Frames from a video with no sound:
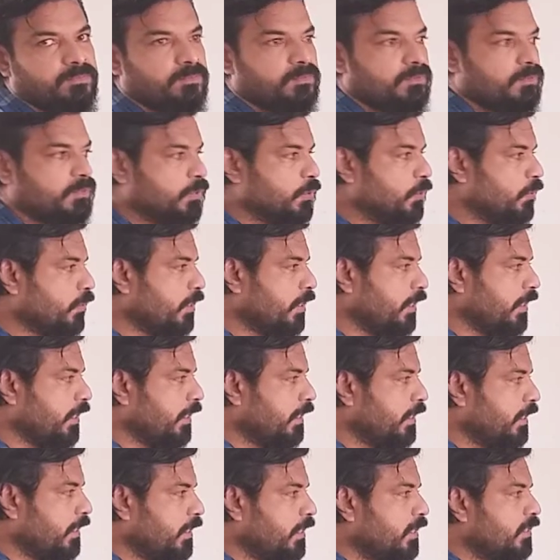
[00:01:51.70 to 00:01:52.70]

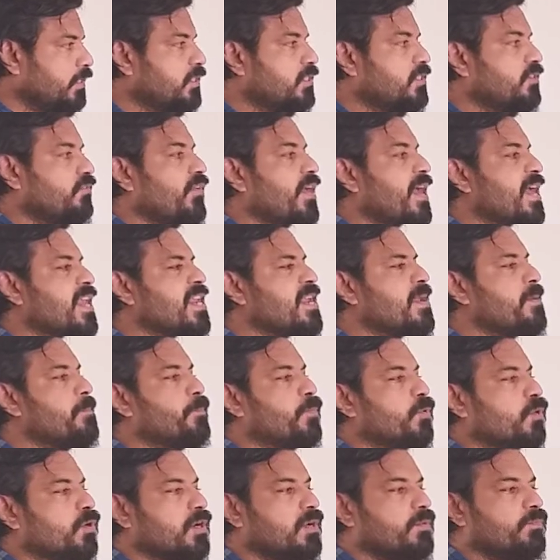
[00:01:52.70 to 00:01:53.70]
Okay. This is very
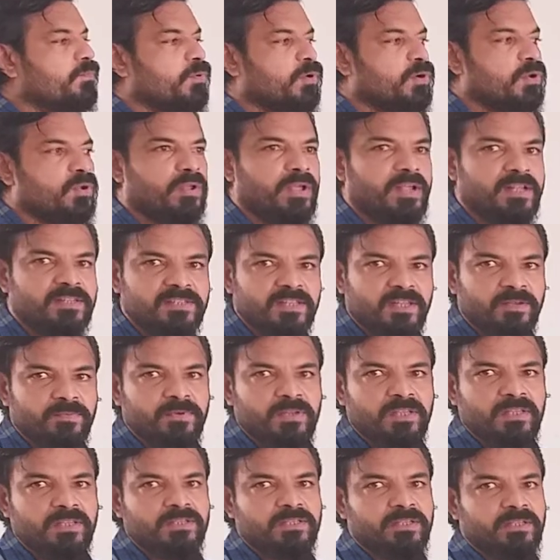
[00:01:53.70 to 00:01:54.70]
important for your
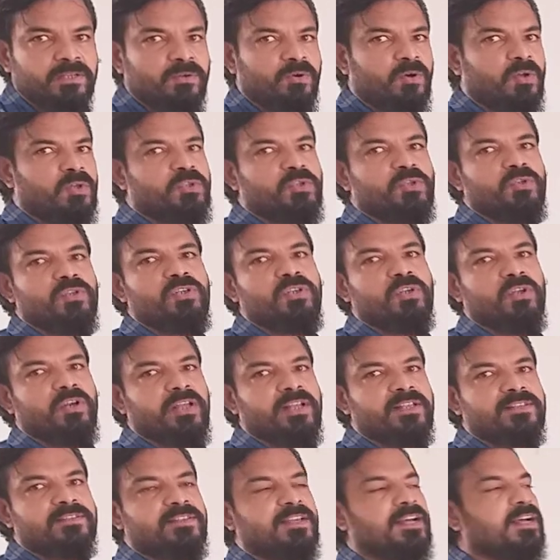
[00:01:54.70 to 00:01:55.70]
examination. Also in your
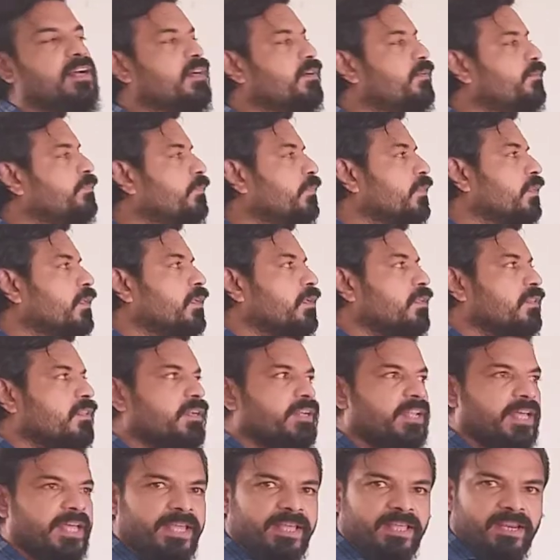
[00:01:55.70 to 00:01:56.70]
exam, the
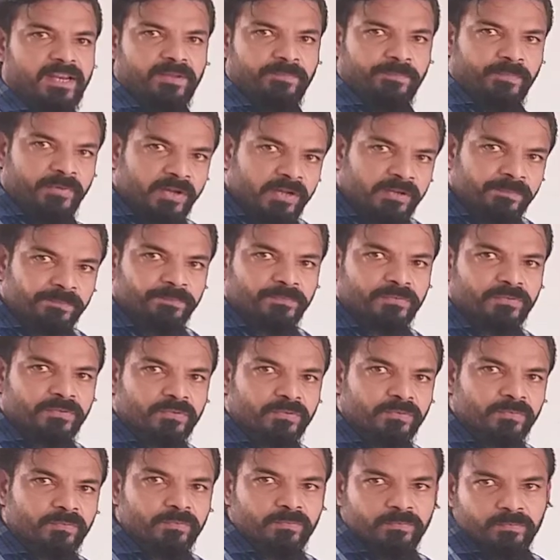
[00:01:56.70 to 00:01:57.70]
diagram
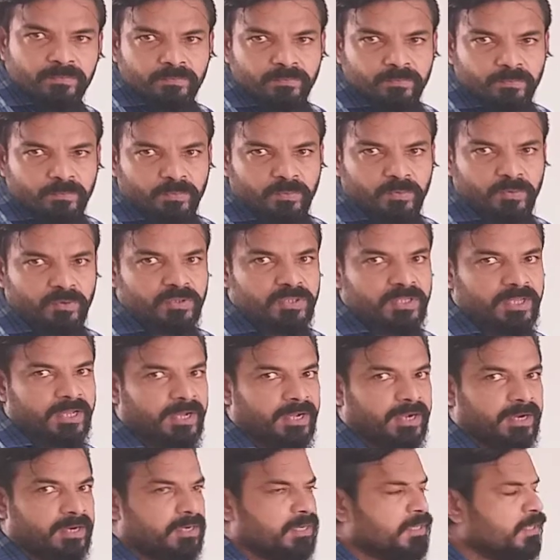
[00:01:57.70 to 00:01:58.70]
comes for the
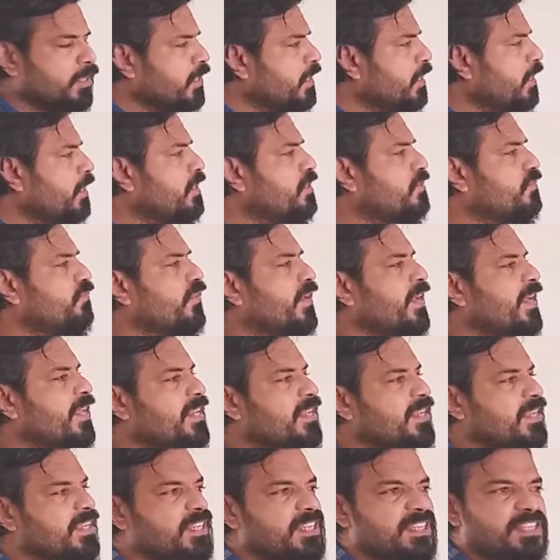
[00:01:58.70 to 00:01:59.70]
heart. It is
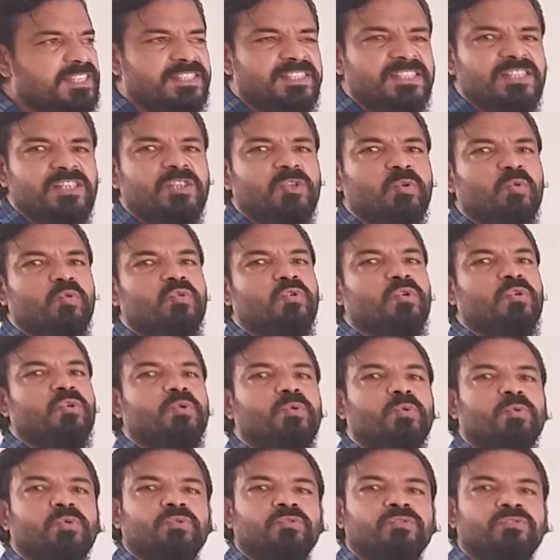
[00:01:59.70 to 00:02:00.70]
very easy to
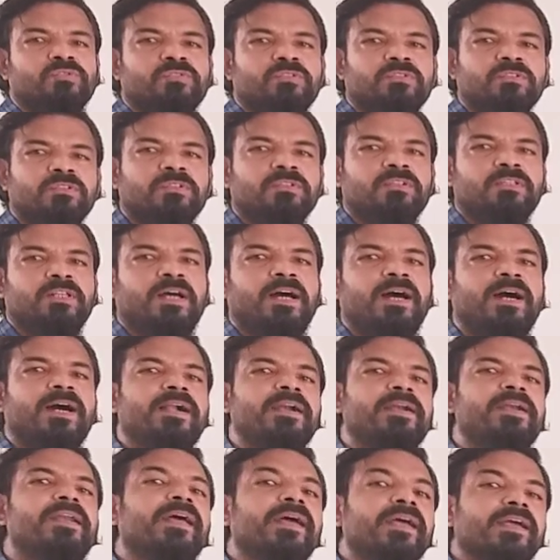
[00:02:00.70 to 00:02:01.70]
draw the
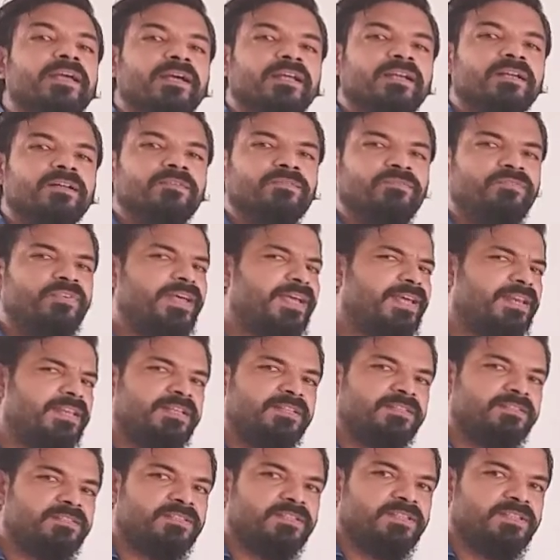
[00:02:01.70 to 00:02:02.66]
heart diagram. Very easy.